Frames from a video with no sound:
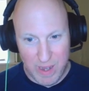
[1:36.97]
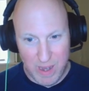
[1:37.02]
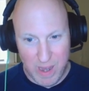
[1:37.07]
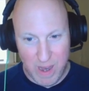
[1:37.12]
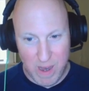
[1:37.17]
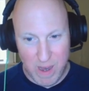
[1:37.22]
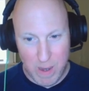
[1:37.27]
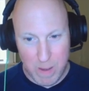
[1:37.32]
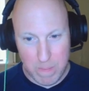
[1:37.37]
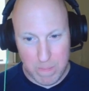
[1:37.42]

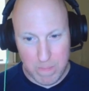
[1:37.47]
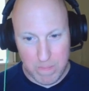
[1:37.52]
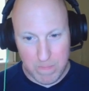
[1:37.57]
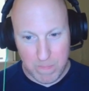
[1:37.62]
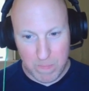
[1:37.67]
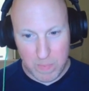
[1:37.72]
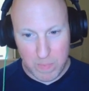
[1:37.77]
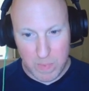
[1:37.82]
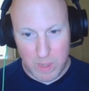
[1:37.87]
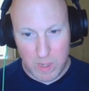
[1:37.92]

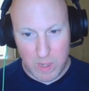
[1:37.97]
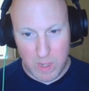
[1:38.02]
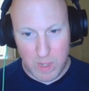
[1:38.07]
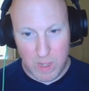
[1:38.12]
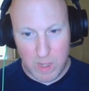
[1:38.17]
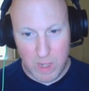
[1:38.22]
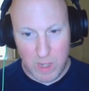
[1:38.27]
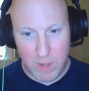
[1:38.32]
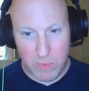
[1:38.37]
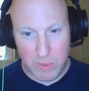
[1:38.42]

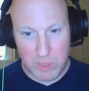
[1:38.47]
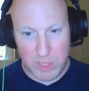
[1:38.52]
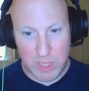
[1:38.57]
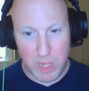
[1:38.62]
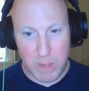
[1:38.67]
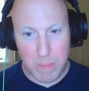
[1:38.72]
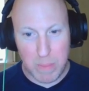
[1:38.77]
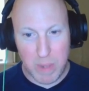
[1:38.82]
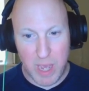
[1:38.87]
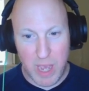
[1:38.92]
It was
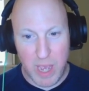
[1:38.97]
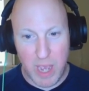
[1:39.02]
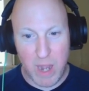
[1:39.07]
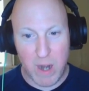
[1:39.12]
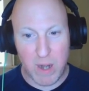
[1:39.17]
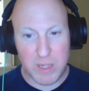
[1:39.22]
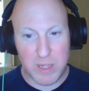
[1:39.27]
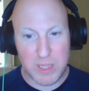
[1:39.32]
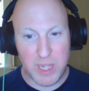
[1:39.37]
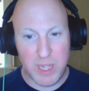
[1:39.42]
done by
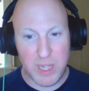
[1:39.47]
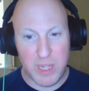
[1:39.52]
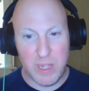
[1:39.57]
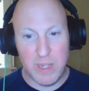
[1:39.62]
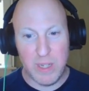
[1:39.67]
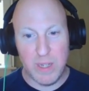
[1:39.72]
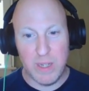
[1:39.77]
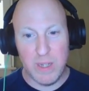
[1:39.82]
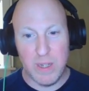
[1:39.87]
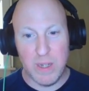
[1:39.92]

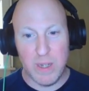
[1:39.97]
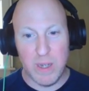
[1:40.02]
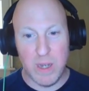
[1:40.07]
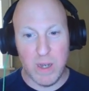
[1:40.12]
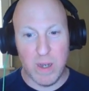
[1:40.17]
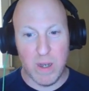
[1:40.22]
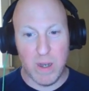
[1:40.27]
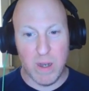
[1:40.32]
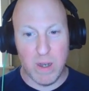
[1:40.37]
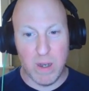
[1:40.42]

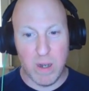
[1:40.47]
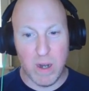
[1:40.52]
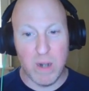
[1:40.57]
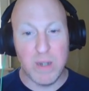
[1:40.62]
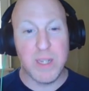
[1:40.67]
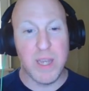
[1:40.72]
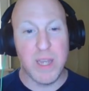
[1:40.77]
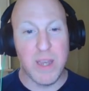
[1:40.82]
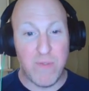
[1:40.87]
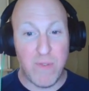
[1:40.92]

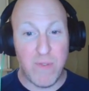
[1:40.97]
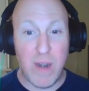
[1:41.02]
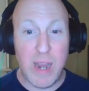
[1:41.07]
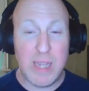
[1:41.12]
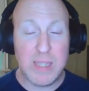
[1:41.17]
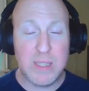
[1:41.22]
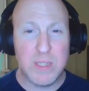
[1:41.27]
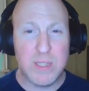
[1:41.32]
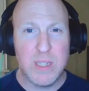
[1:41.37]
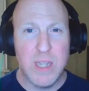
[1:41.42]
Arte
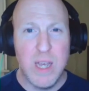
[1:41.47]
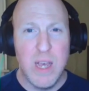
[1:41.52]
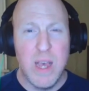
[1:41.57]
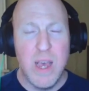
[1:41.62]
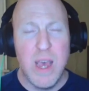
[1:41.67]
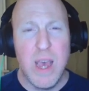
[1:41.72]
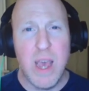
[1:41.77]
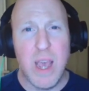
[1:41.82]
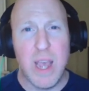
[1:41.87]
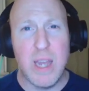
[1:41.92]
France,
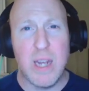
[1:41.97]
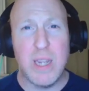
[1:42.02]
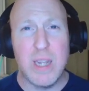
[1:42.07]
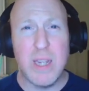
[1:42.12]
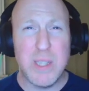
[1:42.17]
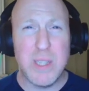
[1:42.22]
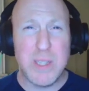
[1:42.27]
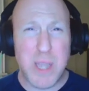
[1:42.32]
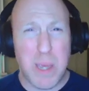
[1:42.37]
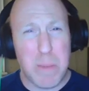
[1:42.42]
and
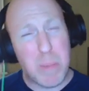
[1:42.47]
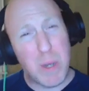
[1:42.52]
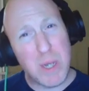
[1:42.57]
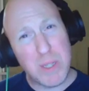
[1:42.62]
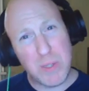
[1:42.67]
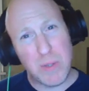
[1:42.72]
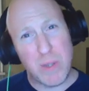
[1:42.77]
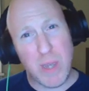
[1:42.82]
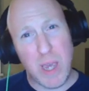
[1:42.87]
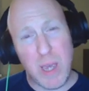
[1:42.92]
it is a
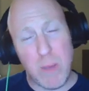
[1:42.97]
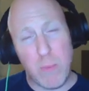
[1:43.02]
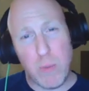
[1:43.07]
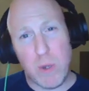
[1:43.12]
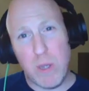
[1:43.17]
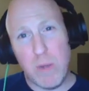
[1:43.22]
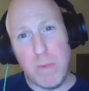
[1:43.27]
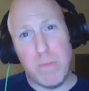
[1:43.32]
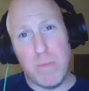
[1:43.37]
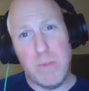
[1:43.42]
puzzle game
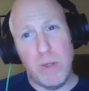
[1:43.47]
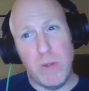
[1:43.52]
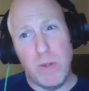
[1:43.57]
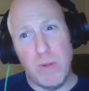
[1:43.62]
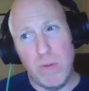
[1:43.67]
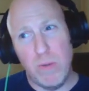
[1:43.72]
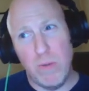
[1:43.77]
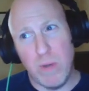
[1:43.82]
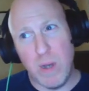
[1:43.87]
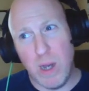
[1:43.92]
where
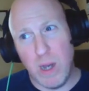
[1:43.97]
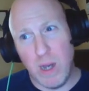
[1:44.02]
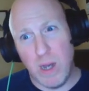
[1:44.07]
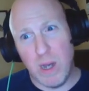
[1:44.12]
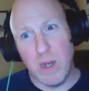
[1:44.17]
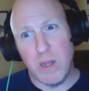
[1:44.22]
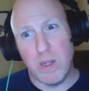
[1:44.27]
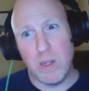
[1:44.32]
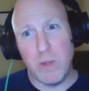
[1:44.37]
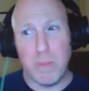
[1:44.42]

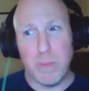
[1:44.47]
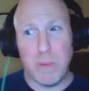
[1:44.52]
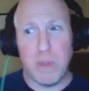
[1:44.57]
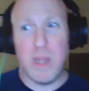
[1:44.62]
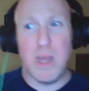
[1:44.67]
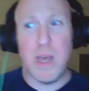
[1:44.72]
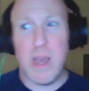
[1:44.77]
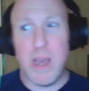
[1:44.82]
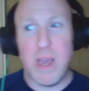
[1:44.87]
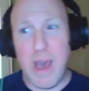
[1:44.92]
you
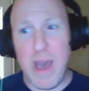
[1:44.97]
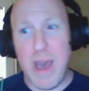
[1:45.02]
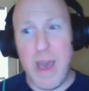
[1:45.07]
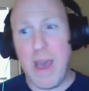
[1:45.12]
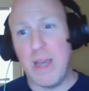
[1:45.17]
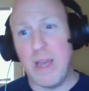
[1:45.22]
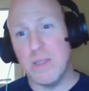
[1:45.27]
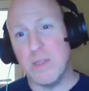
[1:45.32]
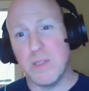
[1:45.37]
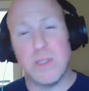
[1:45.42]
play
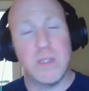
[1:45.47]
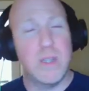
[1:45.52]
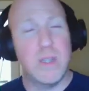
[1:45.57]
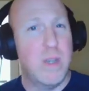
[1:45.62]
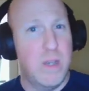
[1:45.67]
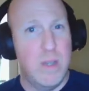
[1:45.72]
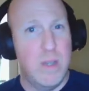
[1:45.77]
as,